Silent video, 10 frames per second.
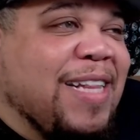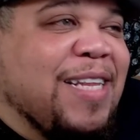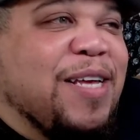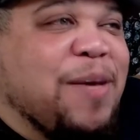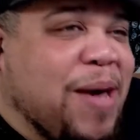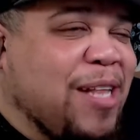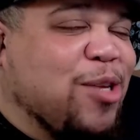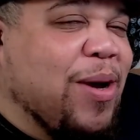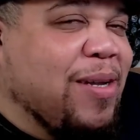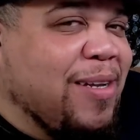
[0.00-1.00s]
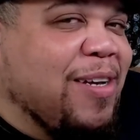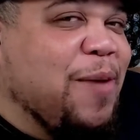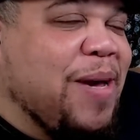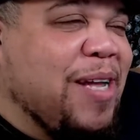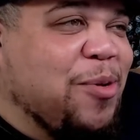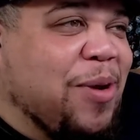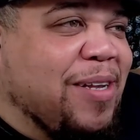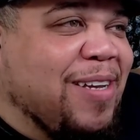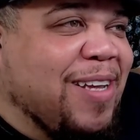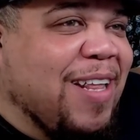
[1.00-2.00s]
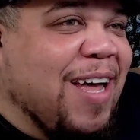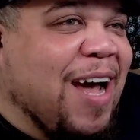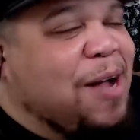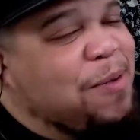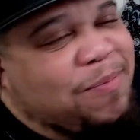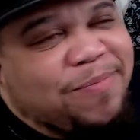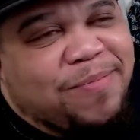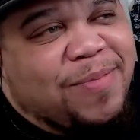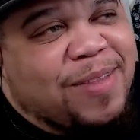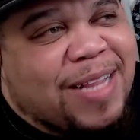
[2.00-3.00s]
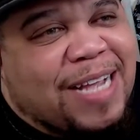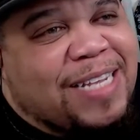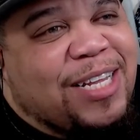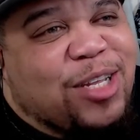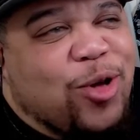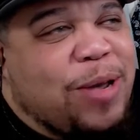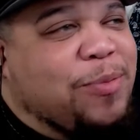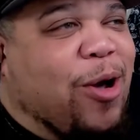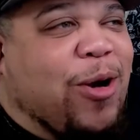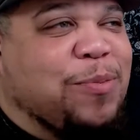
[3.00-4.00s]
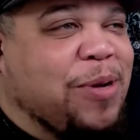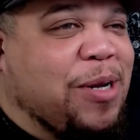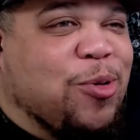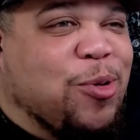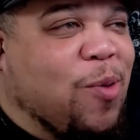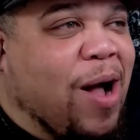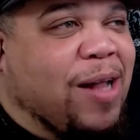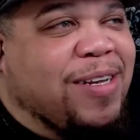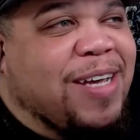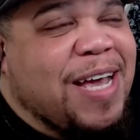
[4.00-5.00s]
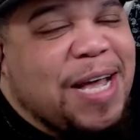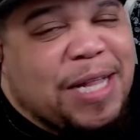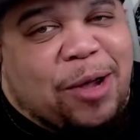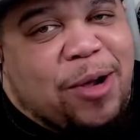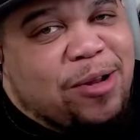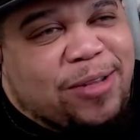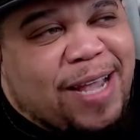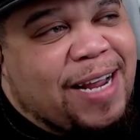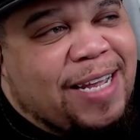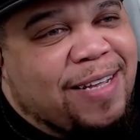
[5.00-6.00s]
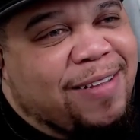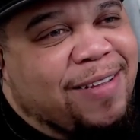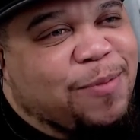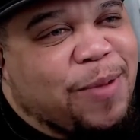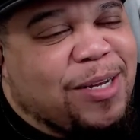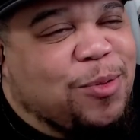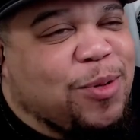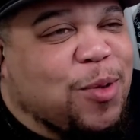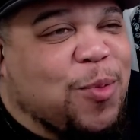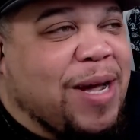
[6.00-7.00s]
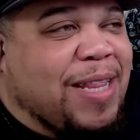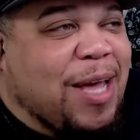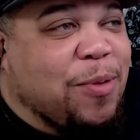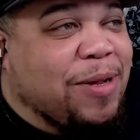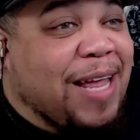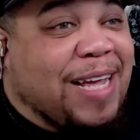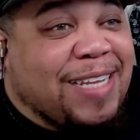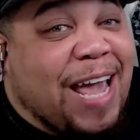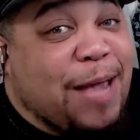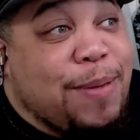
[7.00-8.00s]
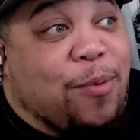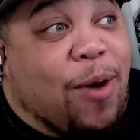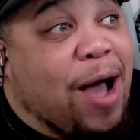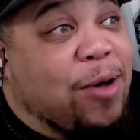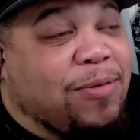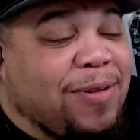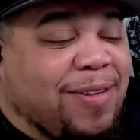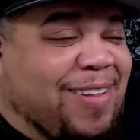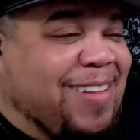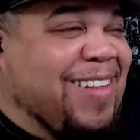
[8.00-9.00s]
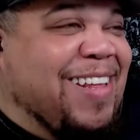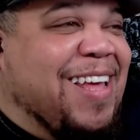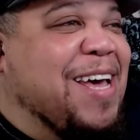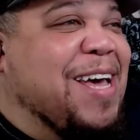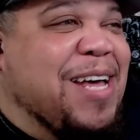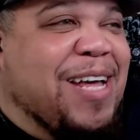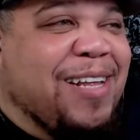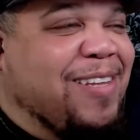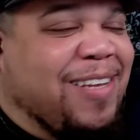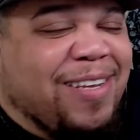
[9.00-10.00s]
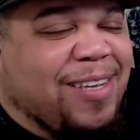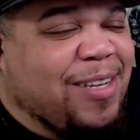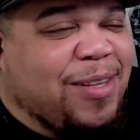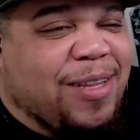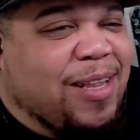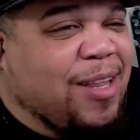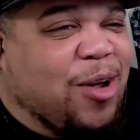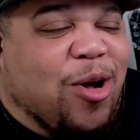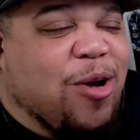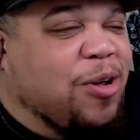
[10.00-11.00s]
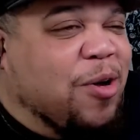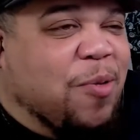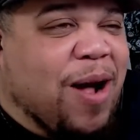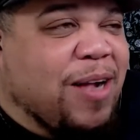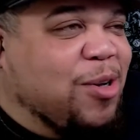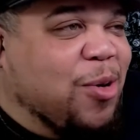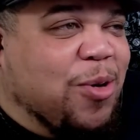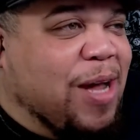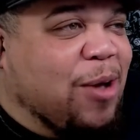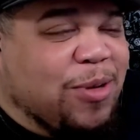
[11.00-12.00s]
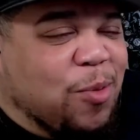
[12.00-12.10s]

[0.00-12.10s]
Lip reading: Could be interesting. Like I said, the screams are always pretty cool to watch. They're entertaining, especially with the way they would like take people out. Just the girl in the garage door, that was the